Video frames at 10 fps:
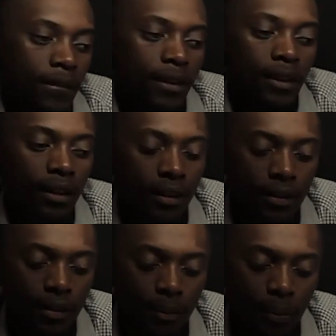Okay, a
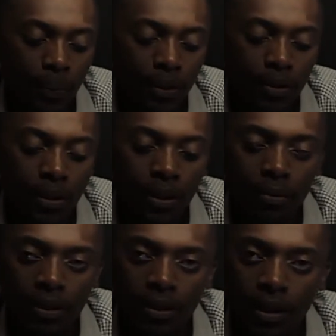simple
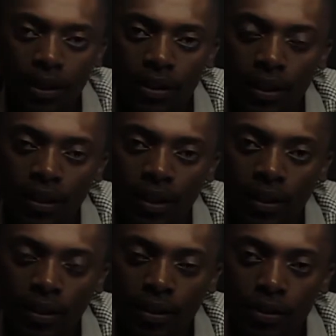pendulum is yet
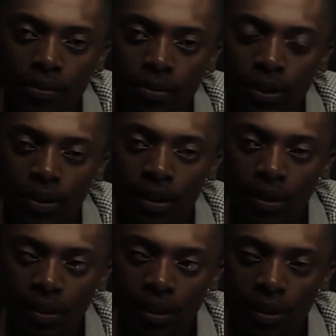another instrument
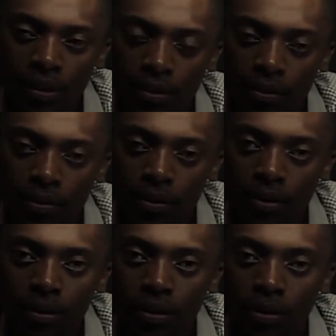that is
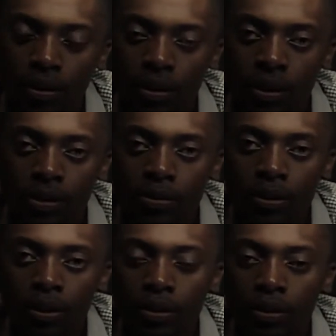used in order to
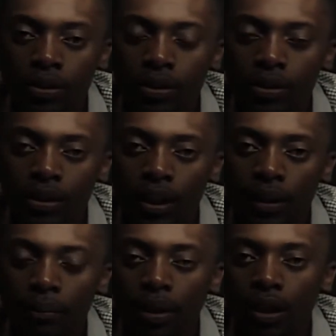record time.